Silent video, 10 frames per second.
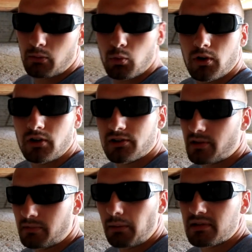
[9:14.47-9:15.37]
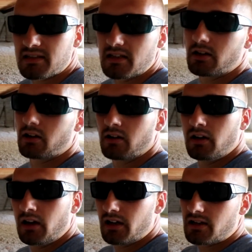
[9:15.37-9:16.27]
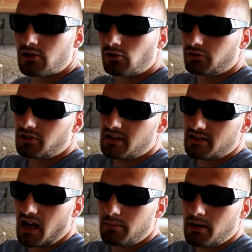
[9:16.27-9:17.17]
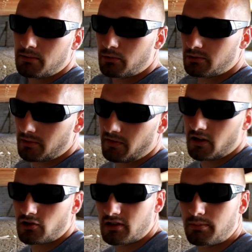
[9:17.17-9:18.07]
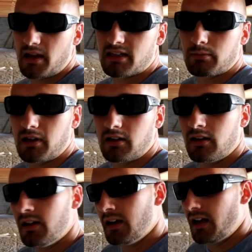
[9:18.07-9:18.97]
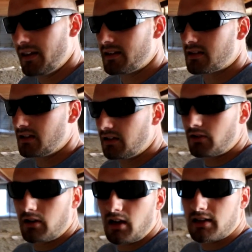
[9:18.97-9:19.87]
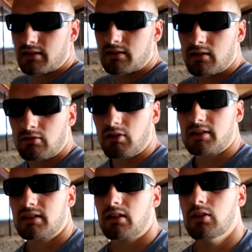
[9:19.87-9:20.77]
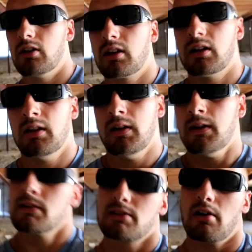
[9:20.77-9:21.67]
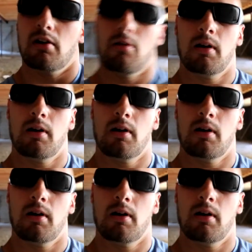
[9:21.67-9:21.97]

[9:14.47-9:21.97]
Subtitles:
wood or some type of cedar additional to these I-beams once we finish this basement, and that's going to give it a nice rustic look. So